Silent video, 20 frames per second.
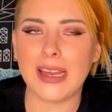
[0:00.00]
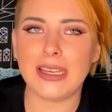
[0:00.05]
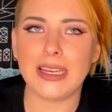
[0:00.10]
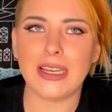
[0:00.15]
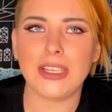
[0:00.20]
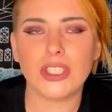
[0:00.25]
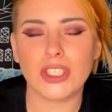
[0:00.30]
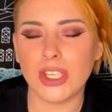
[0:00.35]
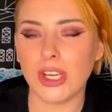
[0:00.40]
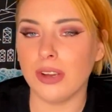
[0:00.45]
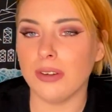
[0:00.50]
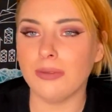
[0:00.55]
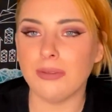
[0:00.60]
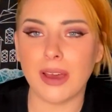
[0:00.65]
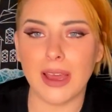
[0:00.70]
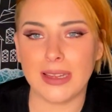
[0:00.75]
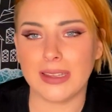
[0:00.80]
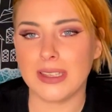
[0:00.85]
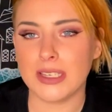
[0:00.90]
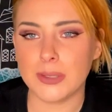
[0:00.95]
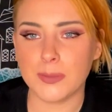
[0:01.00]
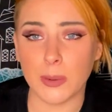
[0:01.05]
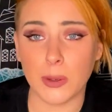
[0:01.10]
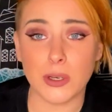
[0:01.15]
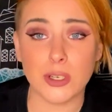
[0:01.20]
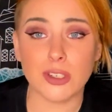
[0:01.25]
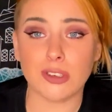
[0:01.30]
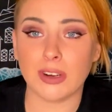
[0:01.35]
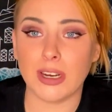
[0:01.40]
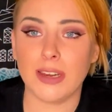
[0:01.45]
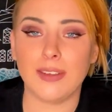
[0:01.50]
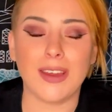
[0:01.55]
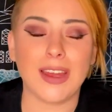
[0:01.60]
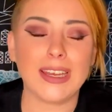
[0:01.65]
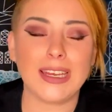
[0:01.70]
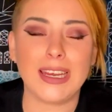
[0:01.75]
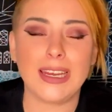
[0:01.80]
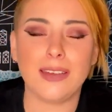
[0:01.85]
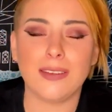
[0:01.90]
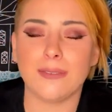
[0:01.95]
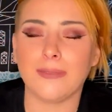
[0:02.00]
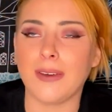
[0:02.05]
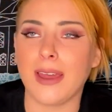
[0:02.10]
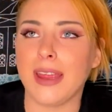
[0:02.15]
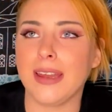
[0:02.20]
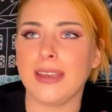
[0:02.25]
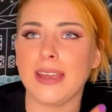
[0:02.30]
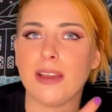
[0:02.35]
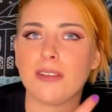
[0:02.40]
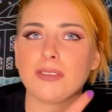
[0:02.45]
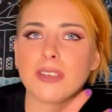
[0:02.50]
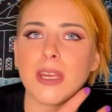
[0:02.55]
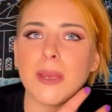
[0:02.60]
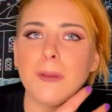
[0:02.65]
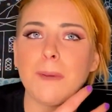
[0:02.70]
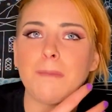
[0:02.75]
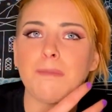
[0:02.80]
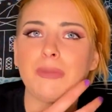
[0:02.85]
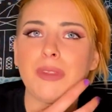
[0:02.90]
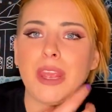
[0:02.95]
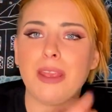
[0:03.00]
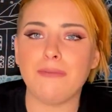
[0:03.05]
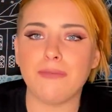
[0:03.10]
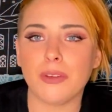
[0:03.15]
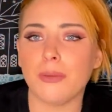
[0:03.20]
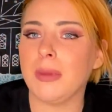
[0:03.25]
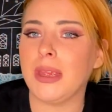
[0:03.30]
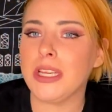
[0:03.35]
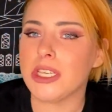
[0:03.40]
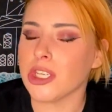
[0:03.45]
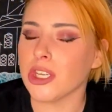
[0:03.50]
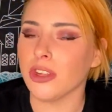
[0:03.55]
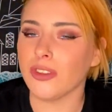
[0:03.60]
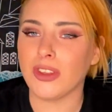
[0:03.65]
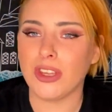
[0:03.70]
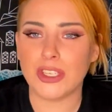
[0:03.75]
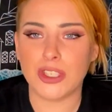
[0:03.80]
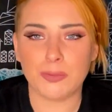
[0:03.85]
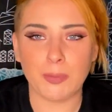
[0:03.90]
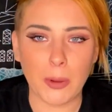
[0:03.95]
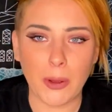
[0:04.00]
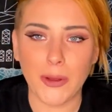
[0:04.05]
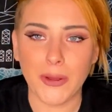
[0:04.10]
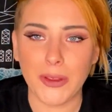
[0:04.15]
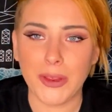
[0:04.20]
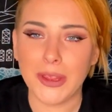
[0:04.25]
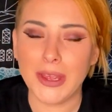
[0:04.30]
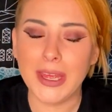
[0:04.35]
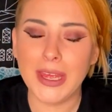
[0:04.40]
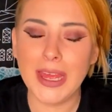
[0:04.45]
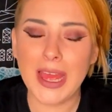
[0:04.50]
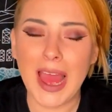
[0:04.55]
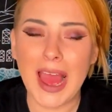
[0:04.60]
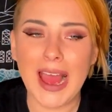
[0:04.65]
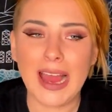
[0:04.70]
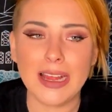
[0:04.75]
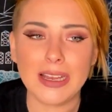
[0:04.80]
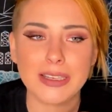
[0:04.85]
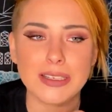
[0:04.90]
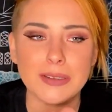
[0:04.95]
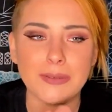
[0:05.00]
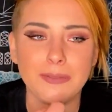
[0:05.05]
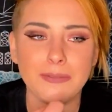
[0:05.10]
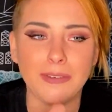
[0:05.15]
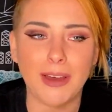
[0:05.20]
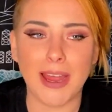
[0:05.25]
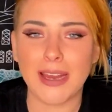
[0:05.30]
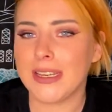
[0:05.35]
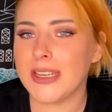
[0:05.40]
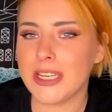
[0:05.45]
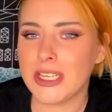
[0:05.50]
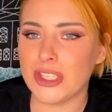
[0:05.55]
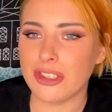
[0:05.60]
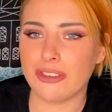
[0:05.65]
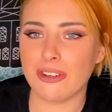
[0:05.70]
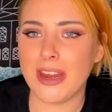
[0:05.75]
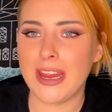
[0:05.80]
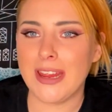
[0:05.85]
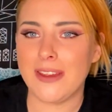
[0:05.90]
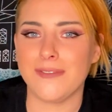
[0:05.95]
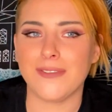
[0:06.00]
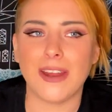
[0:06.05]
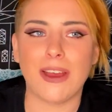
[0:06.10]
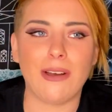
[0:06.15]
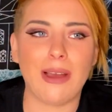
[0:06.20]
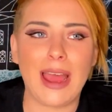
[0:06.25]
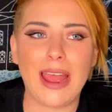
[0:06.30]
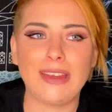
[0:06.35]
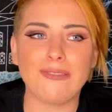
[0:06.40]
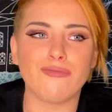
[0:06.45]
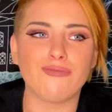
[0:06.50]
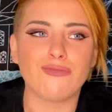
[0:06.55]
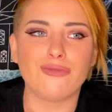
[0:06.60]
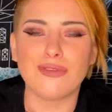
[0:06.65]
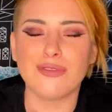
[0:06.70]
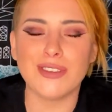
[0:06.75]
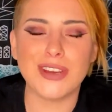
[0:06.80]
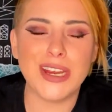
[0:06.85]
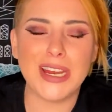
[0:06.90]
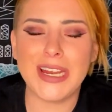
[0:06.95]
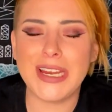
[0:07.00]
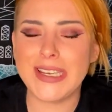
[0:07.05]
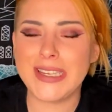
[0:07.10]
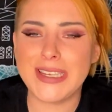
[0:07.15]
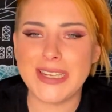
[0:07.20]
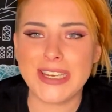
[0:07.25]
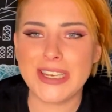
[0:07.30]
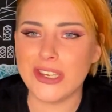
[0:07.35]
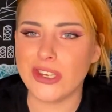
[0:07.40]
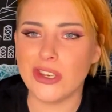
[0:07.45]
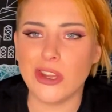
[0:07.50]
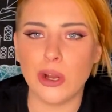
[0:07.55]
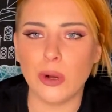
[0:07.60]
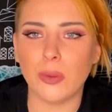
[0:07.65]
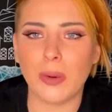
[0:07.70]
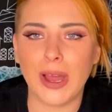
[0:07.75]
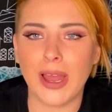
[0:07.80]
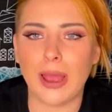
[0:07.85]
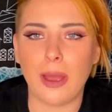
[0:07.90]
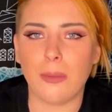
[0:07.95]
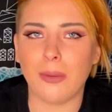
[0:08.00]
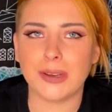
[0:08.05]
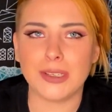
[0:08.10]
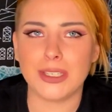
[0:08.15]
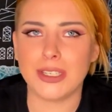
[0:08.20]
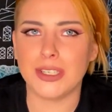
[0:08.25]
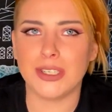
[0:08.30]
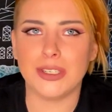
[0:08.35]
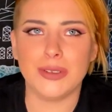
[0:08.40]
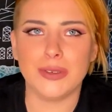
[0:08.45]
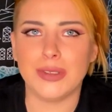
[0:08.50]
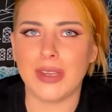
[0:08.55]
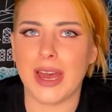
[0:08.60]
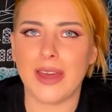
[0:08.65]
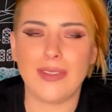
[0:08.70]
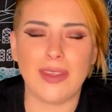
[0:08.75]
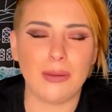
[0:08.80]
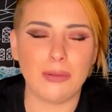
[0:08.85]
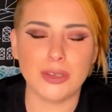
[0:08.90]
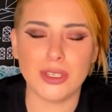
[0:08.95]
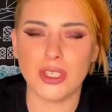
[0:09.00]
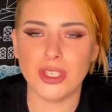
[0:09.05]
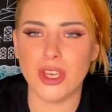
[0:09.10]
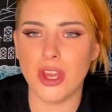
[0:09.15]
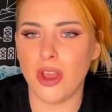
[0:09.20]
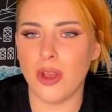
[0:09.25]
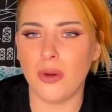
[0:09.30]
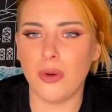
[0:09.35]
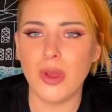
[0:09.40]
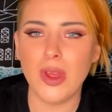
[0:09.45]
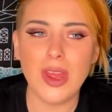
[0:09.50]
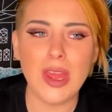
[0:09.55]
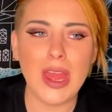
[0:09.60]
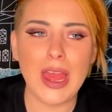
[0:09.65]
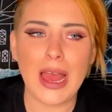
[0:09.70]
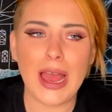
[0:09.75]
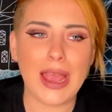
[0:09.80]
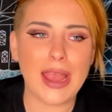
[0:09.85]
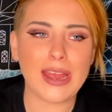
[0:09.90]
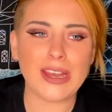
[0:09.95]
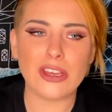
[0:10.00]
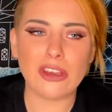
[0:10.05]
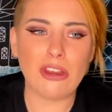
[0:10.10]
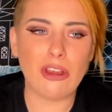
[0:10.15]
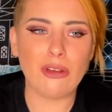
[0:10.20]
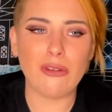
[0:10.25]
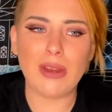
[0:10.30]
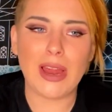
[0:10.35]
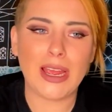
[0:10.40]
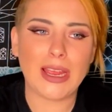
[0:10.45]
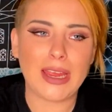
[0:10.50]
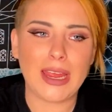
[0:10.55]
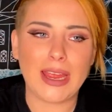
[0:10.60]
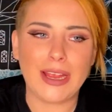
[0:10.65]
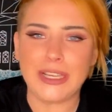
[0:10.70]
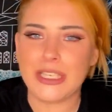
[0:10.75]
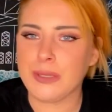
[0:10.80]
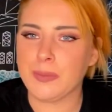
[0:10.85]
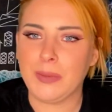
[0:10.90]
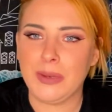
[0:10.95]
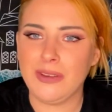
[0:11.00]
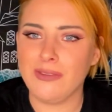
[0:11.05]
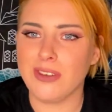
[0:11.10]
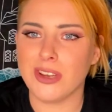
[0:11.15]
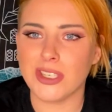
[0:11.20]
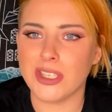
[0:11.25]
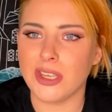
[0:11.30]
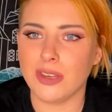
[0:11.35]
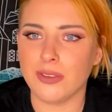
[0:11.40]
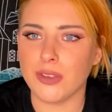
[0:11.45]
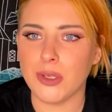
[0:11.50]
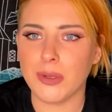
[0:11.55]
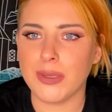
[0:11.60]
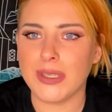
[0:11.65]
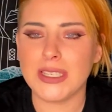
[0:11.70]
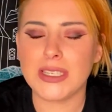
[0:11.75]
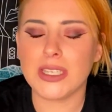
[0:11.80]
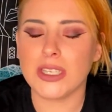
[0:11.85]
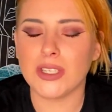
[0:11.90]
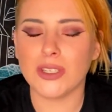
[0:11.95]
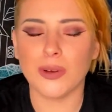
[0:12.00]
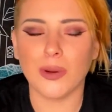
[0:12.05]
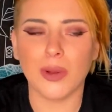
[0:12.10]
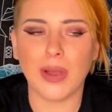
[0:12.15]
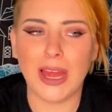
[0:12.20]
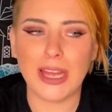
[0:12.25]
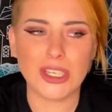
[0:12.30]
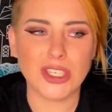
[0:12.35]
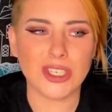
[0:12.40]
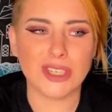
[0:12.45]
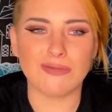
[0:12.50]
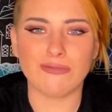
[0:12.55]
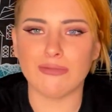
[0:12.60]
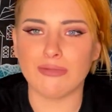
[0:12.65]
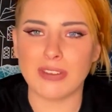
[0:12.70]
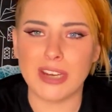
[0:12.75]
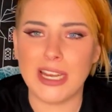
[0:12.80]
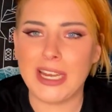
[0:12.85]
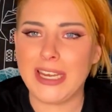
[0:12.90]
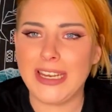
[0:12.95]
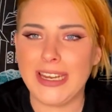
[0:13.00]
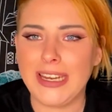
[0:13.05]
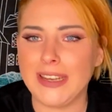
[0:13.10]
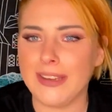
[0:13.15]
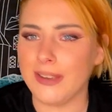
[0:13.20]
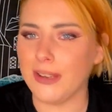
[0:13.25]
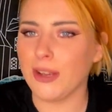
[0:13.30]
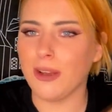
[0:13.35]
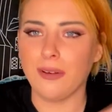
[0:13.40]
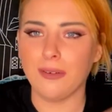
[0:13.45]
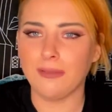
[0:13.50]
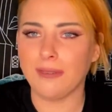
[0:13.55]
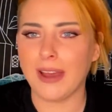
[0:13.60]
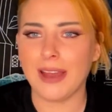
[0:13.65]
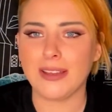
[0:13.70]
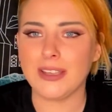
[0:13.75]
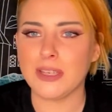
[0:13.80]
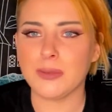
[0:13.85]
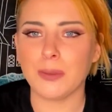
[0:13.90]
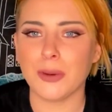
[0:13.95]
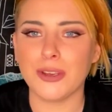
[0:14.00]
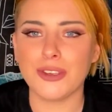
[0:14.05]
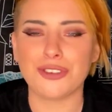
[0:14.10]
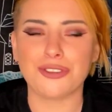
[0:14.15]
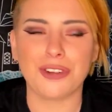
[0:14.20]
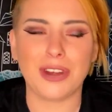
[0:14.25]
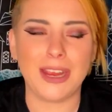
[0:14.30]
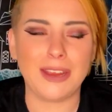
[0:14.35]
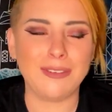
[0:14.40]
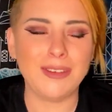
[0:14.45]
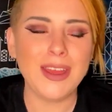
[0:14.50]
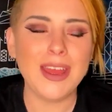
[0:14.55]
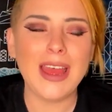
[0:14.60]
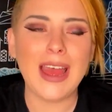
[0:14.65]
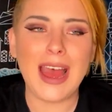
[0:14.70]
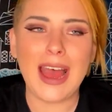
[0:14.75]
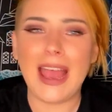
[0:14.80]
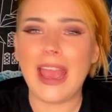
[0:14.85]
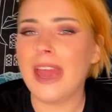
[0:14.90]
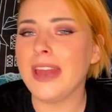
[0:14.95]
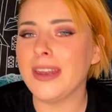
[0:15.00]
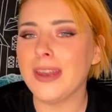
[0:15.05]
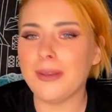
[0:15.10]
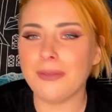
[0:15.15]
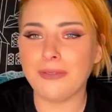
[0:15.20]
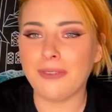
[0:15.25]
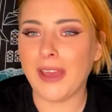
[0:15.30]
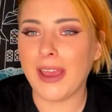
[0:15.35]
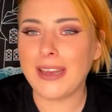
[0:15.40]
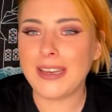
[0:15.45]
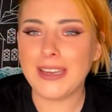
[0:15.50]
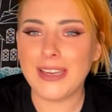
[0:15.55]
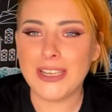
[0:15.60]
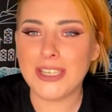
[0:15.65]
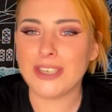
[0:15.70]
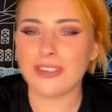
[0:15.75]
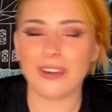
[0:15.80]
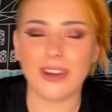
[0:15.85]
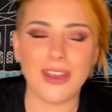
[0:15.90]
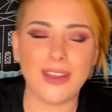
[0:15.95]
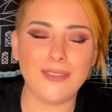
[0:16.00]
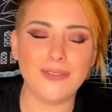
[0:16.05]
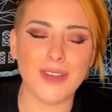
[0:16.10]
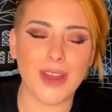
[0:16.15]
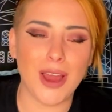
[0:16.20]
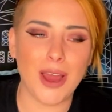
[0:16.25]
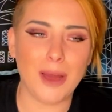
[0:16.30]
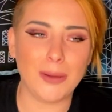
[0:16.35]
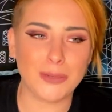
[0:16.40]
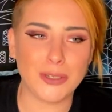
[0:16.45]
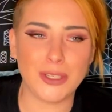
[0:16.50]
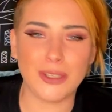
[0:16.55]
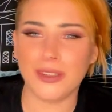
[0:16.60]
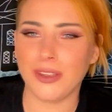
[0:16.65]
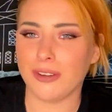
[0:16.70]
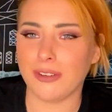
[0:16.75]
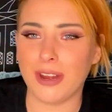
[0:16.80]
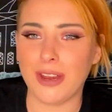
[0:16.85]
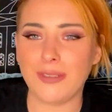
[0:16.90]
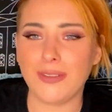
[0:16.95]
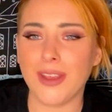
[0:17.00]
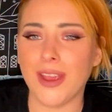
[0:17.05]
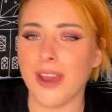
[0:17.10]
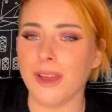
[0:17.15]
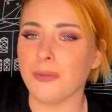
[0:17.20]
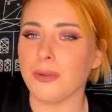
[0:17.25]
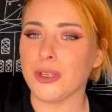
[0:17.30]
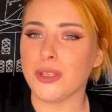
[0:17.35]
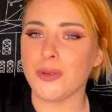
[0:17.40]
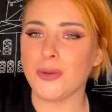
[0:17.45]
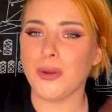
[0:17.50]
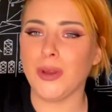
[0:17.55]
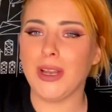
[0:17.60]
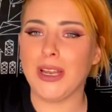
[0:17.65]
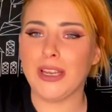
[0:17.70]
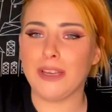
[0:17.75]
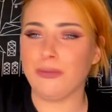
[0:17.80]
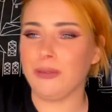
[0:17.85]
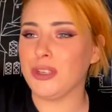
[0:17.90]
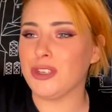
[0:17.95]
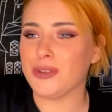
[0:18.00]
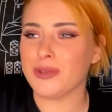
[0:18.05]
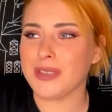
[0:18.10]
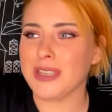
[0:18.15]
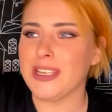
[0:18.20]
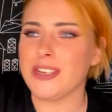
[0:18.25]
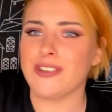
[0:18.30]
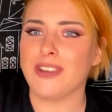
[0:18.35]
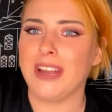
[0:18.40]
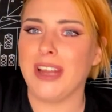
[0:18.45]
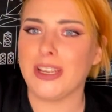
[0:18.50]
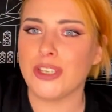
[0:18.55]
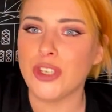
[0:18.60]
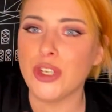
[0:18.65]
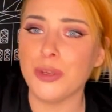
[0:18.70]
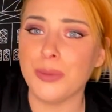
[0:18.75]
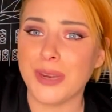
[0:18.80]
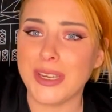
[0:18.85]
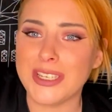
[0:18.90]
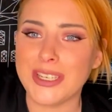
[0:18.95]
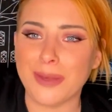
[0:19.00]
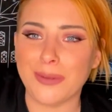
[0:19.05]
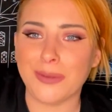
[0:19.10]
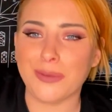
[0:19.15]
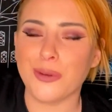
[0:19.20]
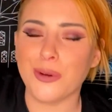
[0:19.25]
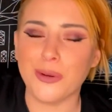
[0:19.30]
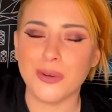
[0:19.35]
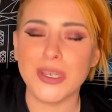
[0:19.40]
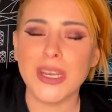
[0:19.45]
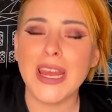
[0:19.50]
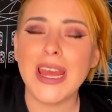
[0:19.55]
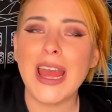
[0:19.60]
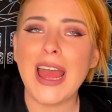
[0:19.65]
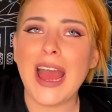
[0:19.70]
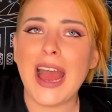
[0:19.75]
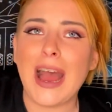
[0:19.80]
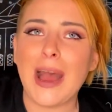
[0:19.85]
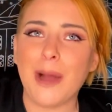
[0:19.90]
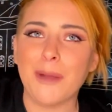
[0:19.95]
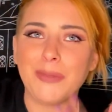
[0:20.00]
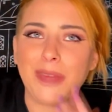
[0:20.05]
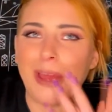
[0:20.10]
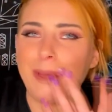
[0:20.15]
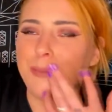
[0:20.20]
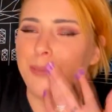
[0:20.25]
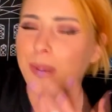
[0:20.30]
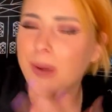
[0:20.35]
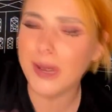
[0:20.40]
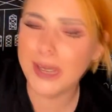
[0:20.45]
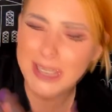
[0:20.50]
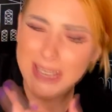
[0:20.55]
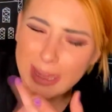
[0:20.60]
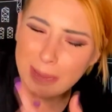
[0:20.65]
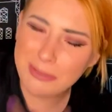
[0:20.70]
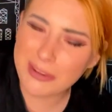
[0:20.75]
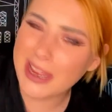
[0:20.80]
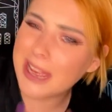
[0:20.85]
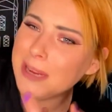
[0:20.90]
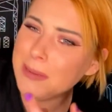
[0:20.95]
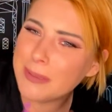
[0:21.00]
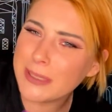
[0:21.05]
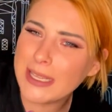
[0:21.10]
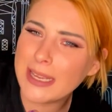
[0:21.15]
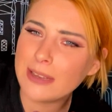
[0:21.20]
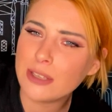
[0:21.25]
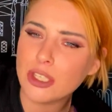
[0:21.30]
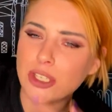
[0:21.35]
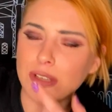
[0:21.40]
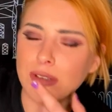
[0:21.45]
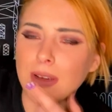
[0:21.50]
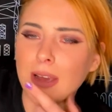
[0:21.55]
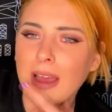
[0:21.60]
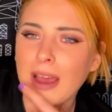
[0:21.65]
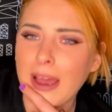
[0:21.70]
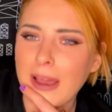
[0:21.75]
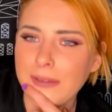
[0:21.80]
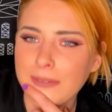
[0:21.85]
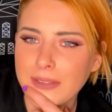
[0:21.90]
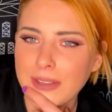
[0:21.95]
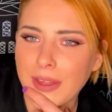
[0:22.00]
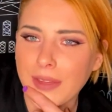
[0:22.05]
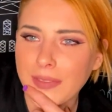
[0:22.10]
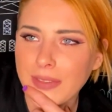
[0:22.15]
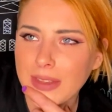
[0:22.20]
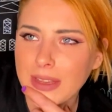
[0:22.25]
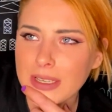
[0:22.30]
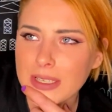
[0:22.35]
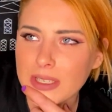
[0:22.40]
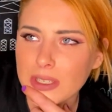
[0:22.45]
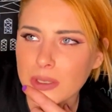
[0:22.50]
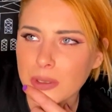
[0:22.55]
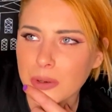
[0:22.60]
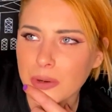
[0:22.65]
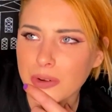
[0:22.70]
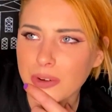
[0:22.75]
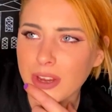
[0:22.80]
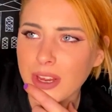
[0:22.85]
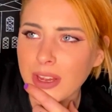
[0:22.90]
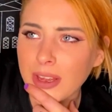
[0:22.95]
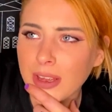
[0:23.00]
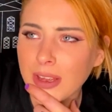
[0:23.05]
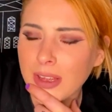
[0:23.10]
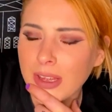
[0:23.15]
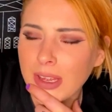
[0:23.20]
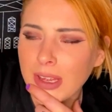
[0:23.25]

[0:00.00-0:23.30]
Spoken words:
I need to go and find this boy's grave. I need to find out information on this boy and find his grave. Now, I really didn't know why I wanted to do that. I had no, like, experience in doing this at all. I just really needed to go and find this boy's grave. I ended up finding his grave up to the graveyard, which was literally like 2 minutes up the road. I'm 90% sure I've done this story.